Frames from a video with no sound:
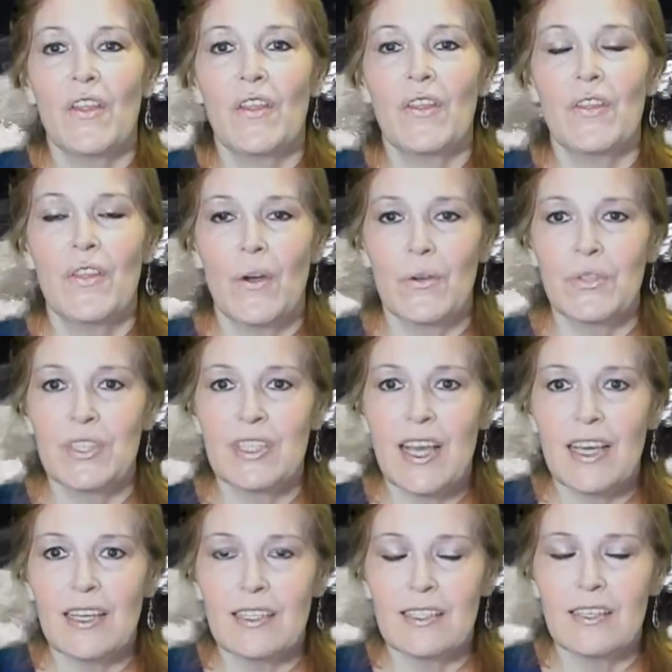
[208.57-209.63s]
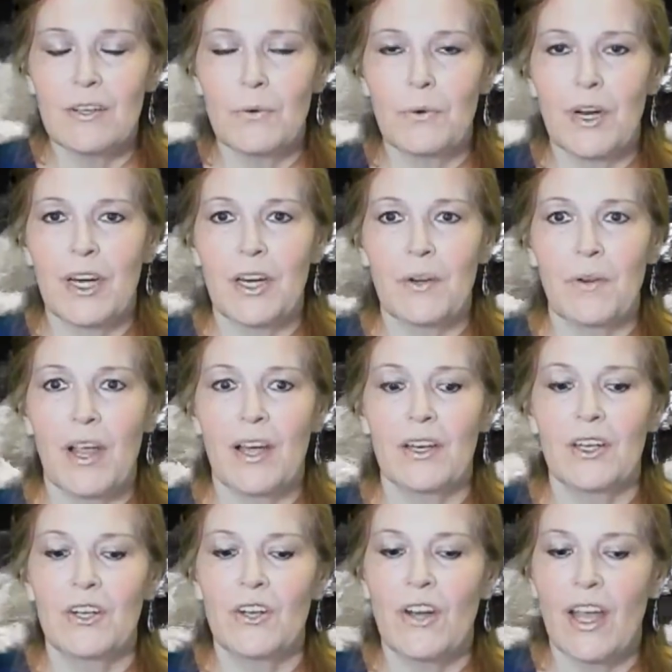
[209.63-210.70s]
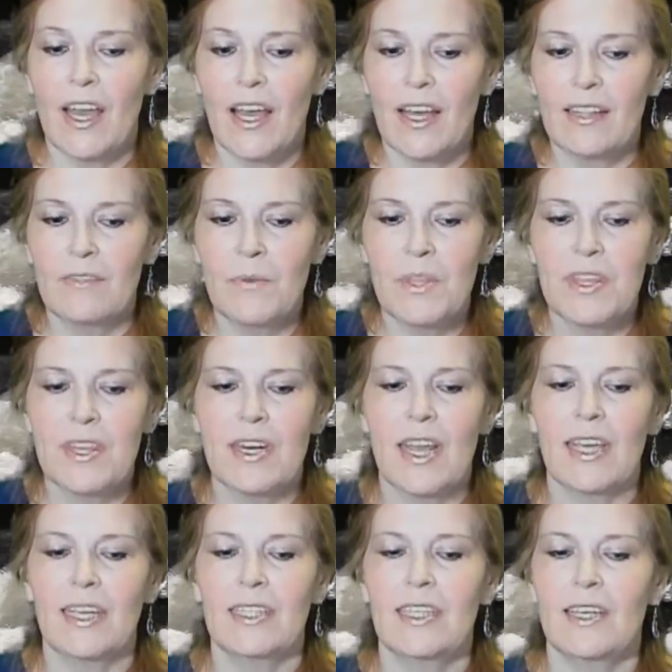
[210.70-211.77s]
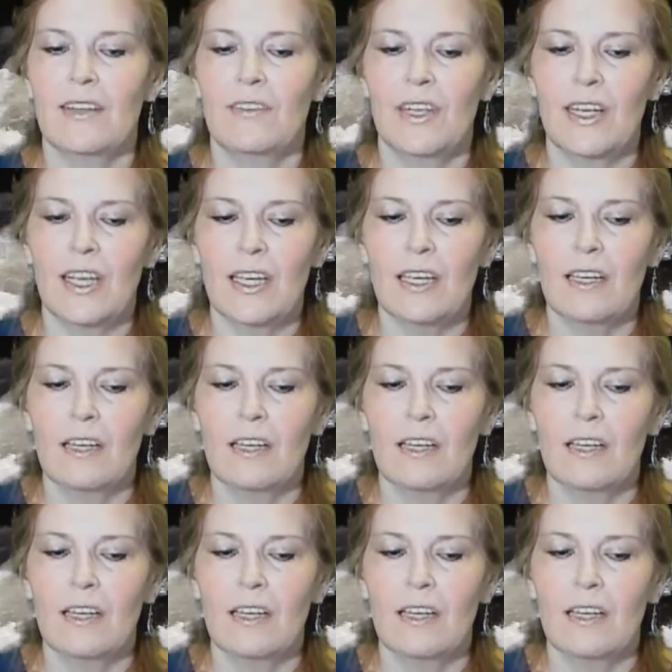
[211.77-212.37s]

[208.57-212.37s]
Those things that are running around in your head with the negativity,